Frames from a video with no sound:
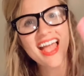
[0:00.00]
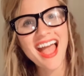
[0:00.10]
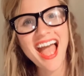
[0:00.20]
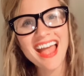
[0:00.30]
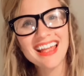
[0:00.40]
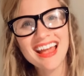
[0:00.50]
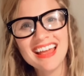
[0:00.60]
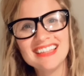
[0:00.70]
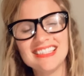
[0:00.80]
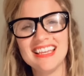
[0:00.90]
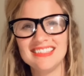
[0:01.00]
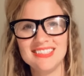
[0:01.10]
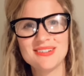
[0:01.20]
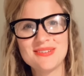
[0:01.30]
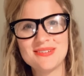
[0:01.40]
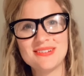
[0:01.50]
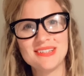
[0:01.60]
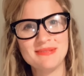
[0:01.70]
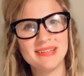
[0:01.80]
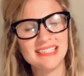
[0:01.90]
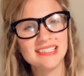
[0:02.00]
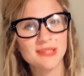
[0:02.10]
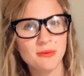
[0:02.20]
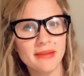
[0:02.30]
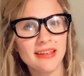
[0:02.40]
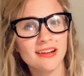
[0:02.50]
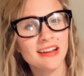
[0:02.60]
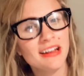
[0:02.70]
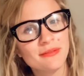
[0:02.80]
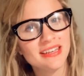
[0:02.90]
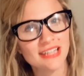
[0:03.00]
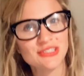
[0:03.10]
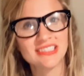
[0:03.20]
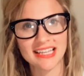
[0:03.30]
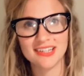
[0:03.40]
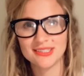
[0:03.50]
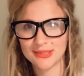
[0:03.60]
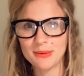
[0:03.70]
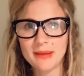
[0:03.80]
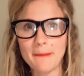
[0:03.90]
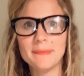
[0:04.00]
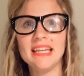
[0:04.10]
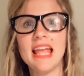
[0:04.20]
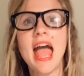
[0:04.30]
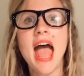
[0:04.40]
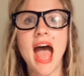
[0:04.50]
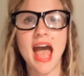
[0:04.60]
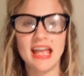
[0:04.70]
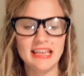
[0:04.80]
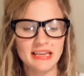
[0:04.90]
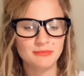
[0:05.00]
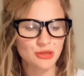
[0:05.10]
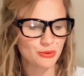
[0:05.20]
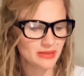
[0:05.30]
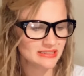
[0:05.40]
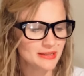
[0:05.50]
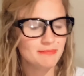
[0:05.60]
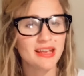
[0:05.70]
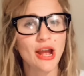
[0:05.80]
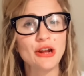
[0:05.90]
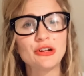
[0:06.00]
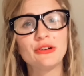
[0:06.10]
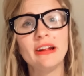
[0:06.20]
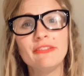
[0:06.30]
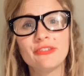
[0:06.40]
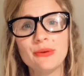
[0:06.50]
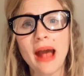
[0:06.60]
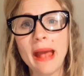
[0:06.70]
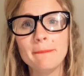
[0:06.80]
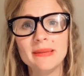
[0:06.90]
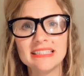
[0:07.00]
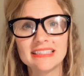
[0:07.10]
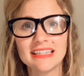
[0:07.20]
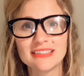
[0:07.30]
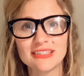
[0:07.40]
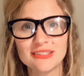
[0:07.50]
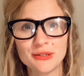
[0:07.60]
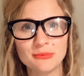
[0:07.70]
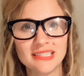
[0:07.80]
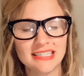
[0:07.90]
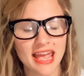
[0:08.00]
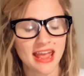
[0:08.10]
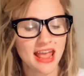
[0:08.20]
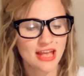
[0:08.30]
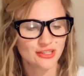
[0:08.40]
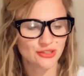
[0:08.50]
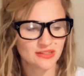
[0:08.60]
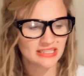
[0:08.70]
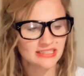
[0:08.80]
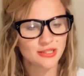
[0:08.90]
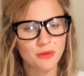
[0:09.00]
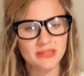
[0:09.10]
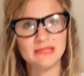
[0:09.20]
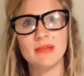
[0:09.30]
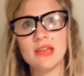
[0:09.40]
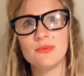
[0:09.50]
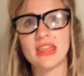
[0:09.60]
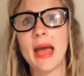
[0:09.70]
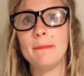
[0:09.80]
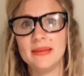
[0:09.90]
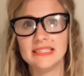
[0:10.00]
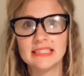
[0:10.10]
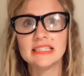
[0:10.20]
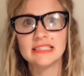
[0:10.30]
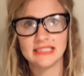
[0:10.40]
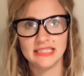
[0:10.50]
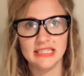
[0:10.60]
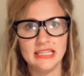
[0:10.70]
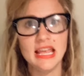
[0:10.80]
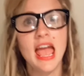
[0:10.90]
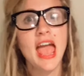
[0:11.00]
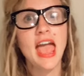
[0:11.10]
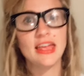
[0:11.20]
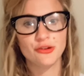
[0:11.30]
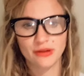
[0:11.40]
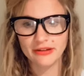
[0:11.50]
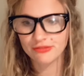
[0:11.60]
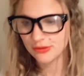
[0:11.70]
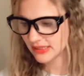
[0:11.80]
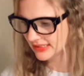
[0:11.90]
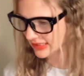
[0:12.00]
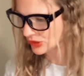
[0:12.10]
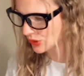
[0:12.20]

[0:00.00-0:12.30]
Hi guys, it's Nicole, your messy soap maker here with Natural Desire Soap Company. I am going to make our grapefruit hibiscus soap today. So this soap is made with hibiscus tea and grapefruit essential